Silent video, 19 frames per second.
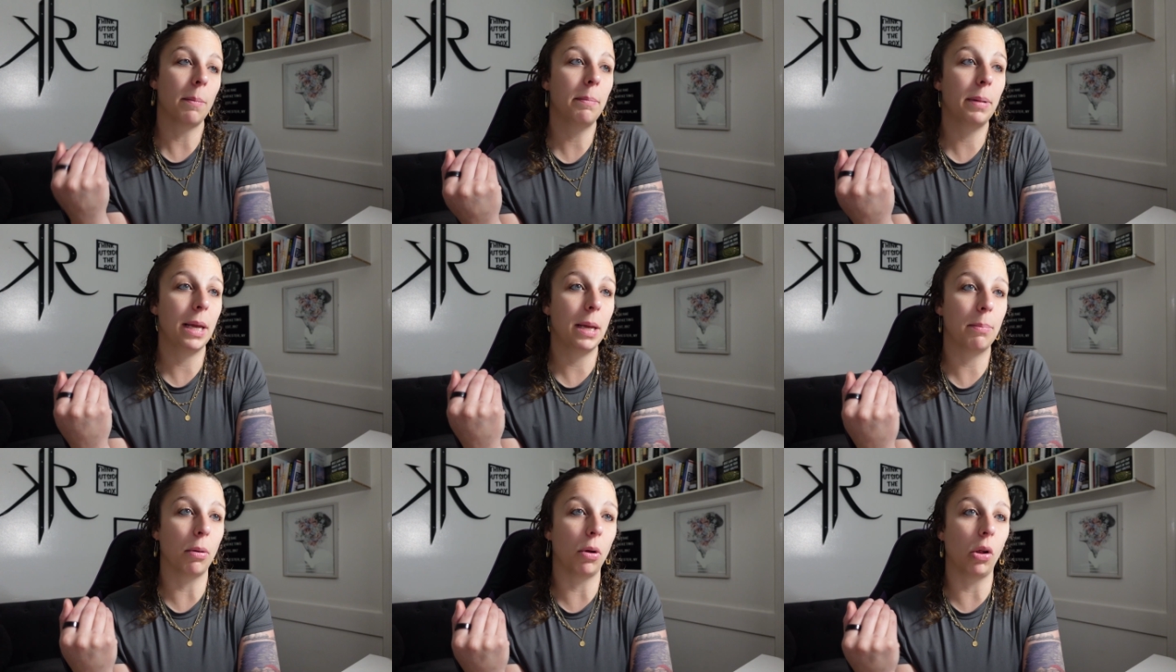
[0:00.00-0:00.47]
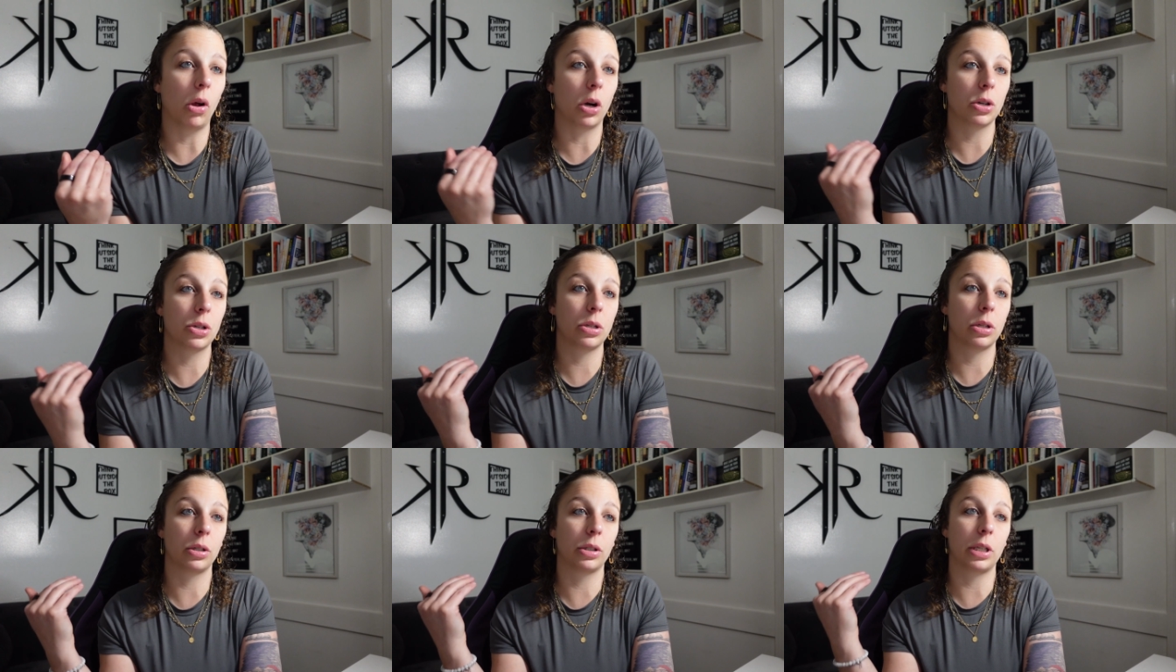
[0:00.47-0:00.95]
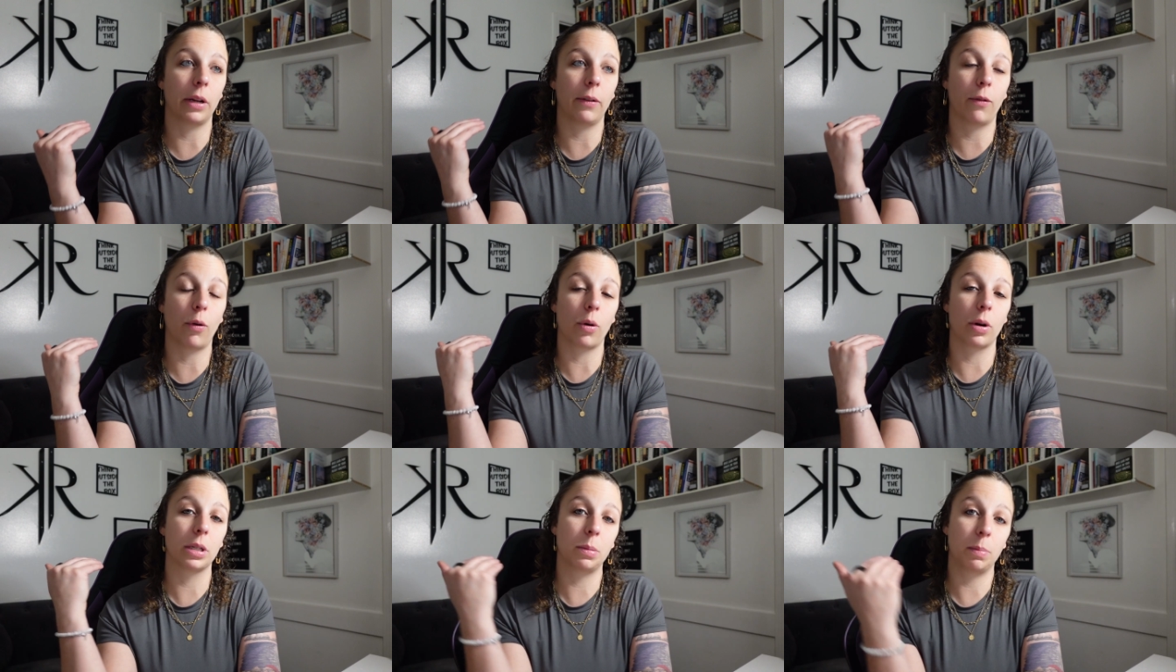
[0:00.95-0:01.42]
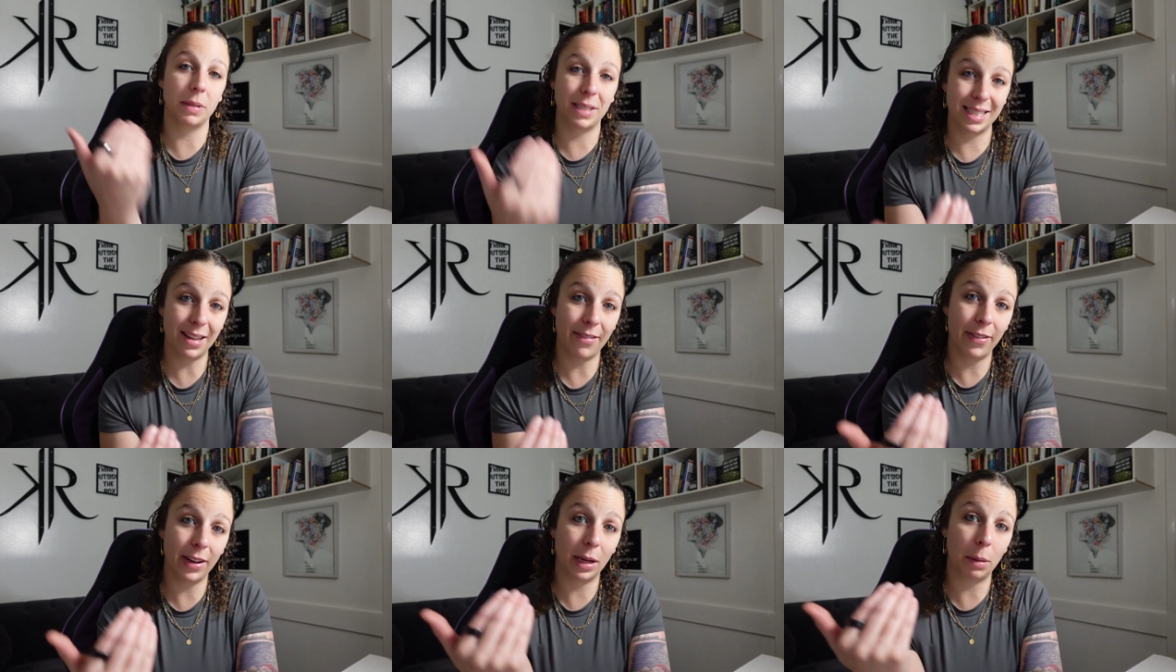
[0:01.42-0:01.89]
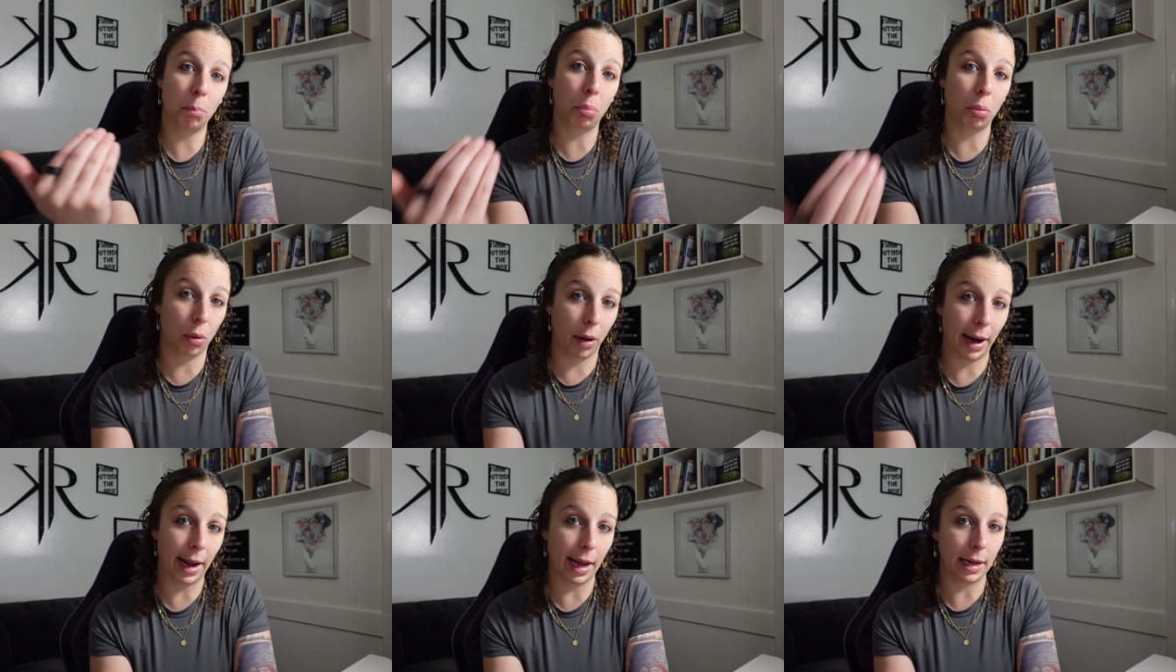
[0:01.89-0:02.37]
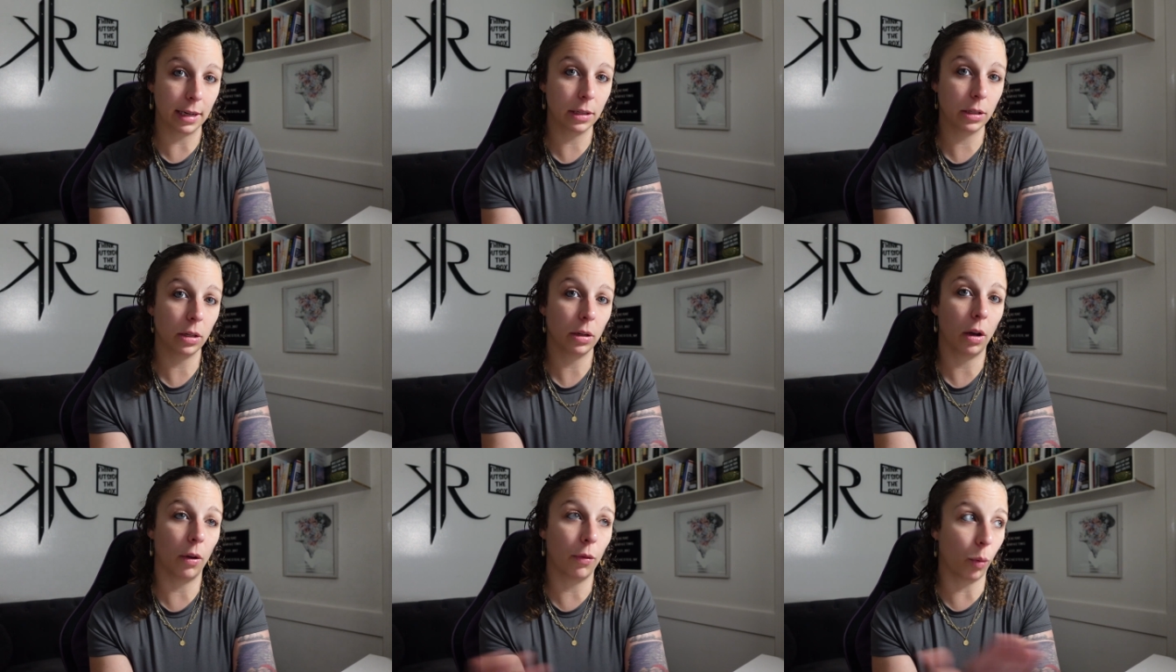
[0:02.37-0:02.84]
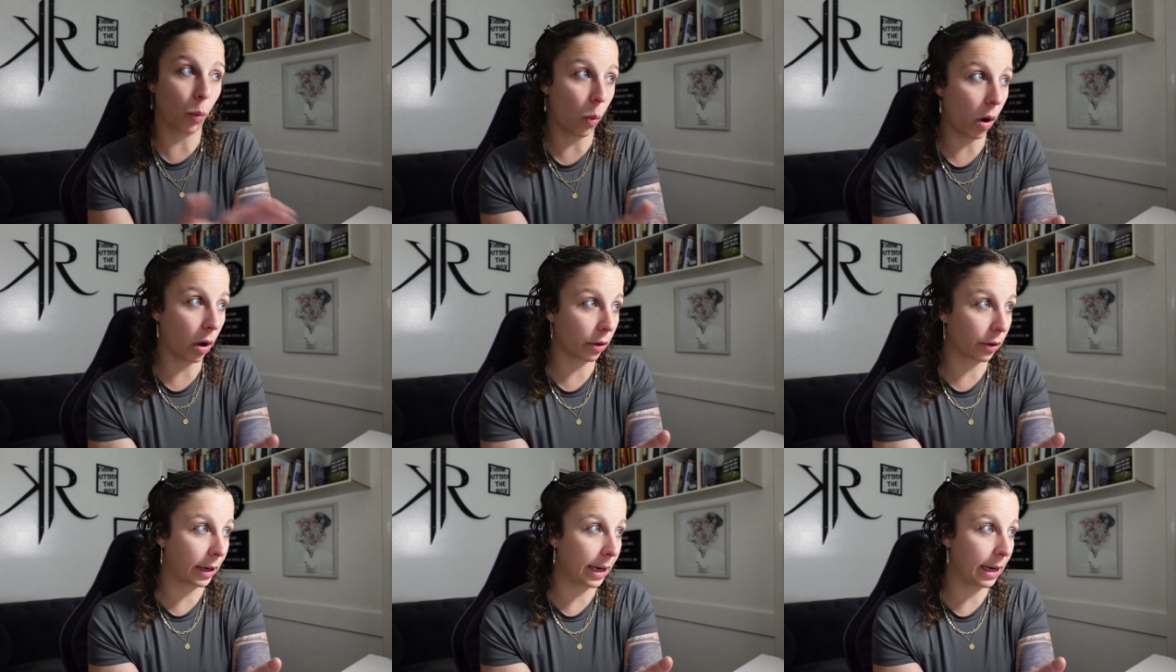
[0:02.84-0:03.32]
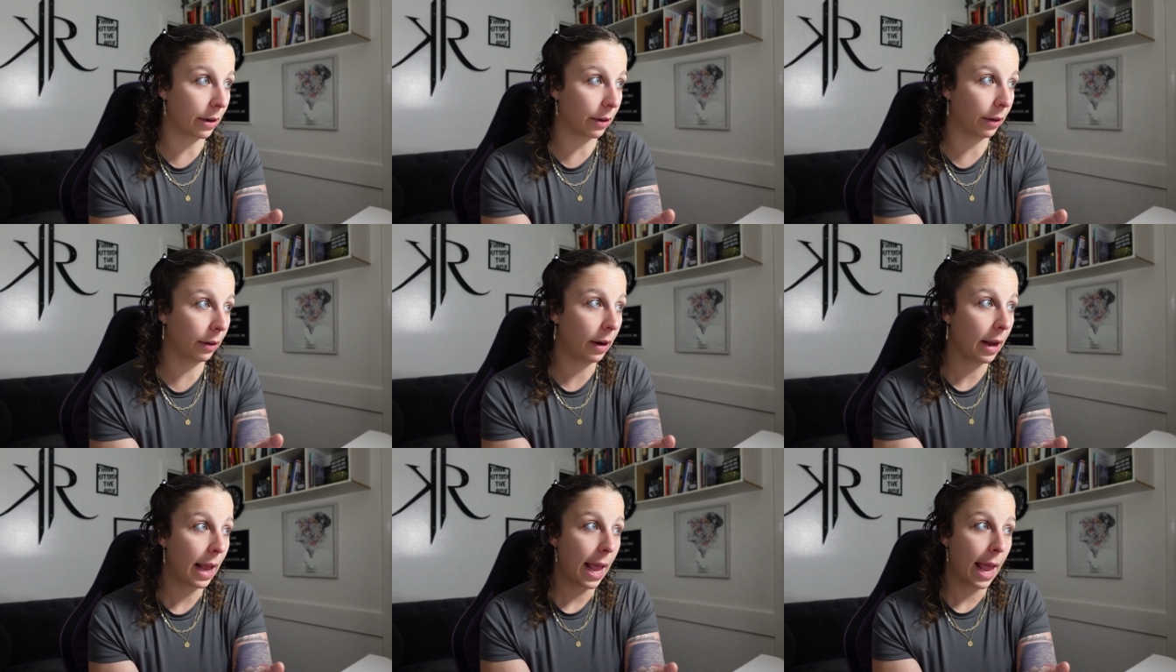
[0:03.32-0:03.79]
people are searching for a specific brand of water heater,